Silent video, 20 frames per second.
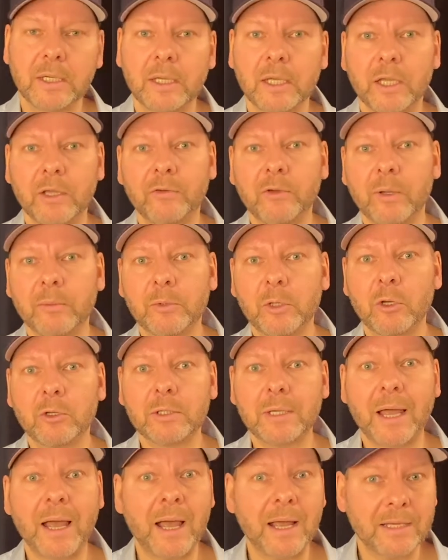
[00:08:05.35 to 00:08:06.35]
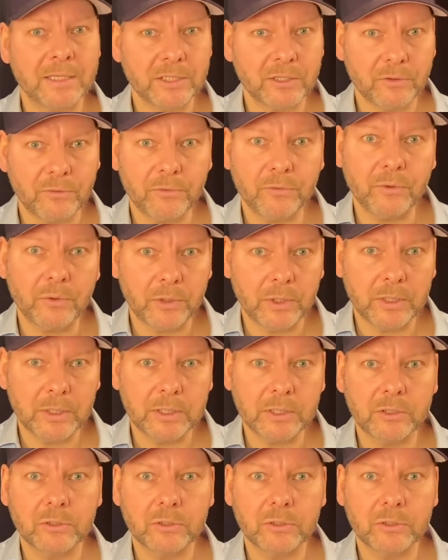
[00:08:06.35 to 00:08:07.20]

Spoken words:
if I'm not asked for it.